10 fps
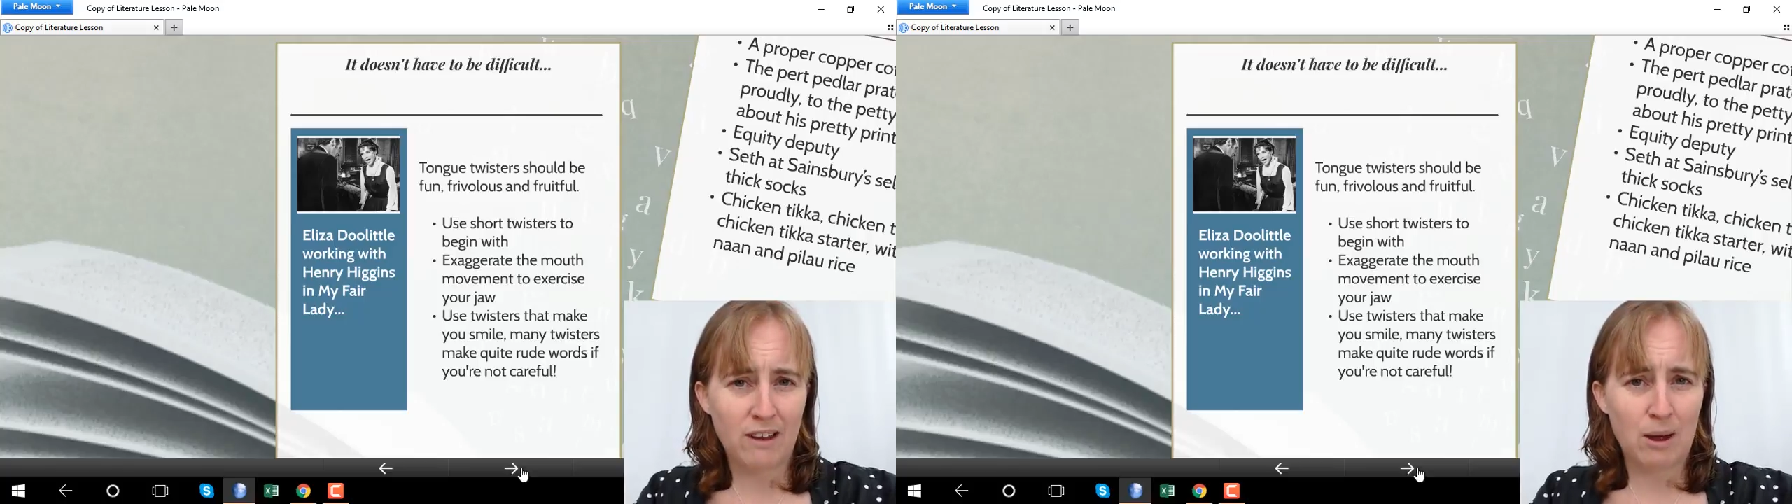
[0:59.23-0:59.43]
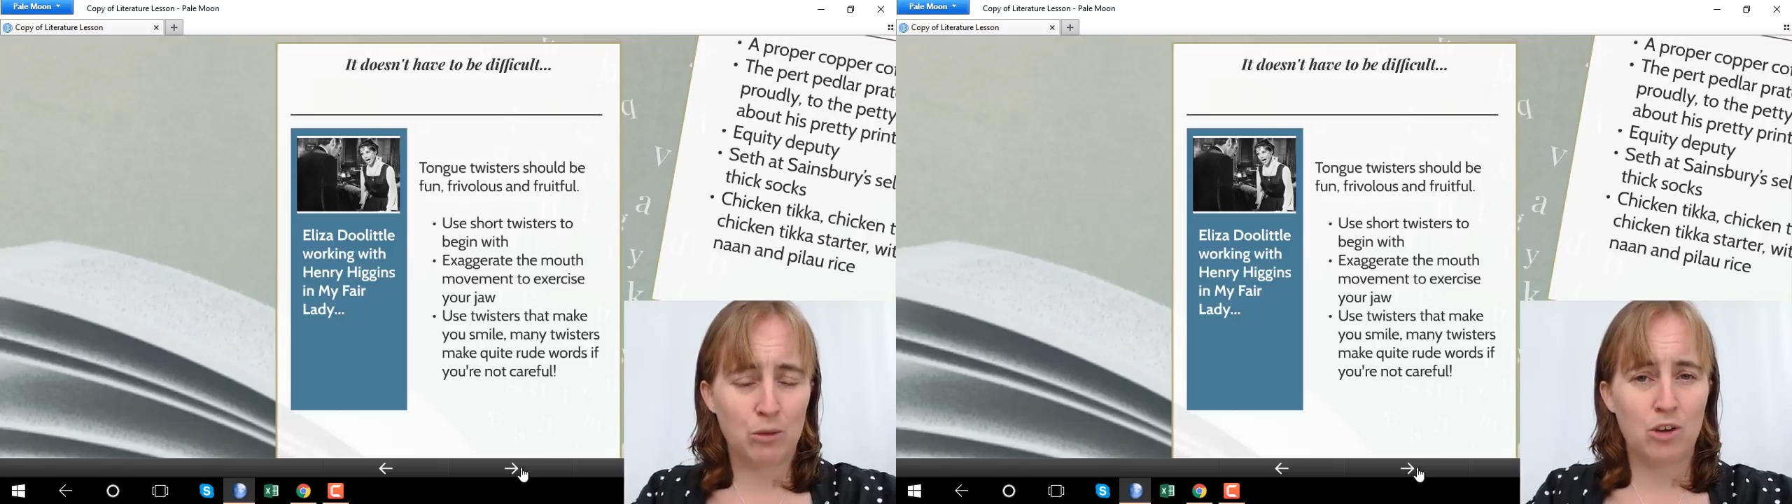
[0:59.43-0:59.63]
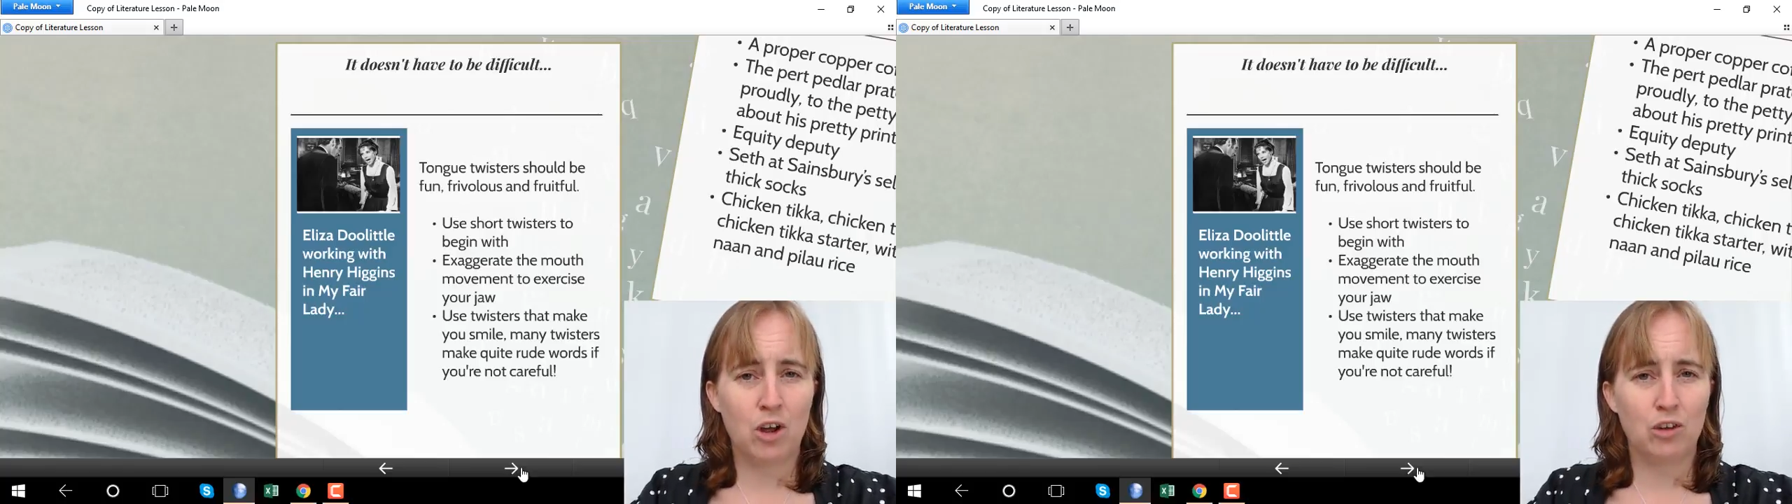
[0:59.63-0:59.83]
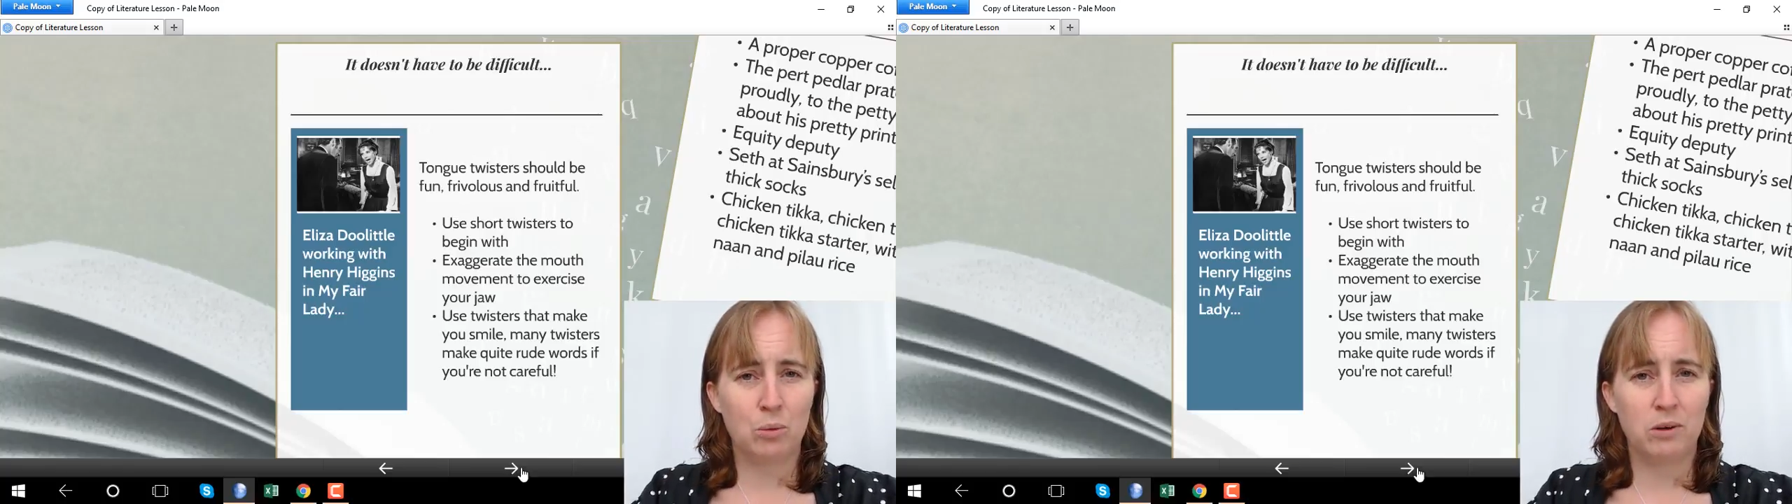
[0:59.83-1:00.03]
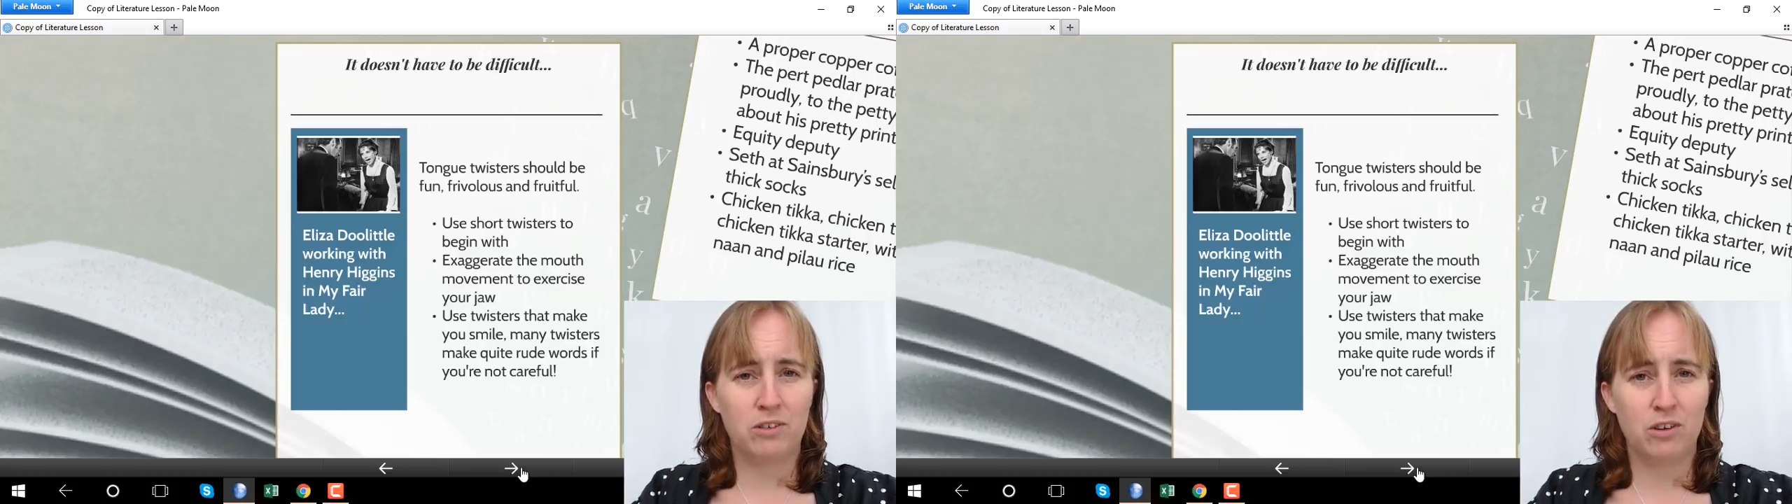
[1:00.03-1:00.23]
down tongue
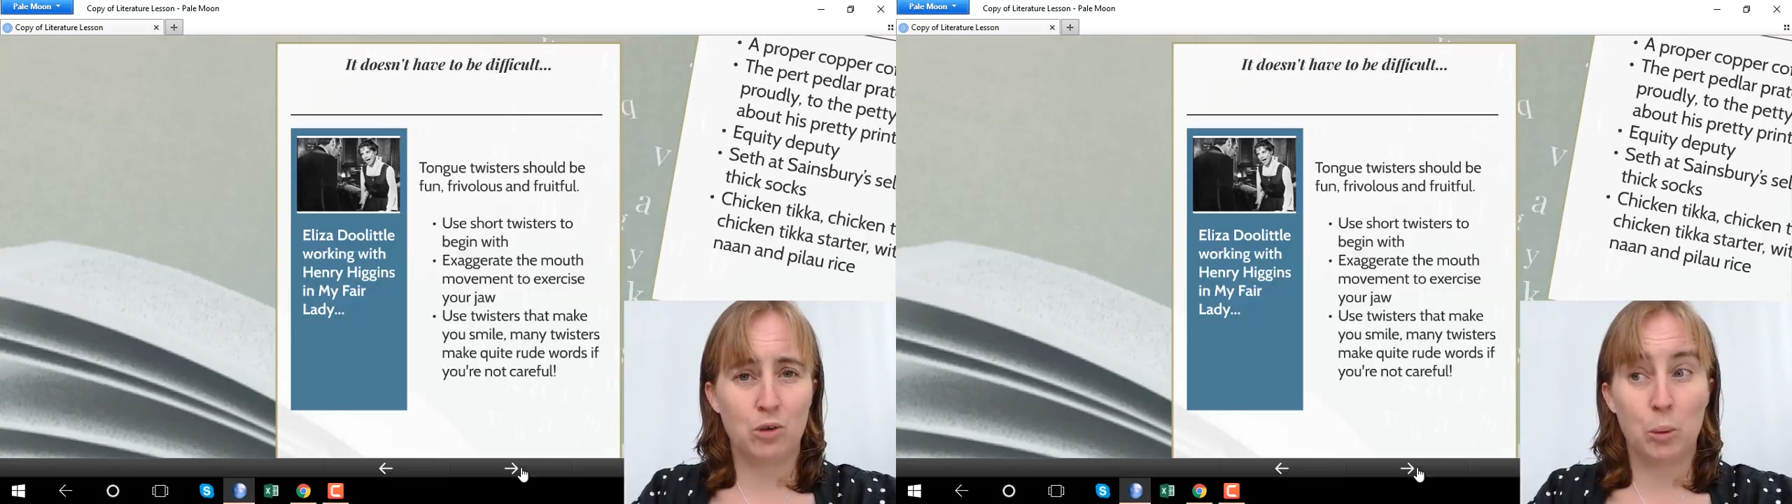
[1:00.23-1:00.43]
twisters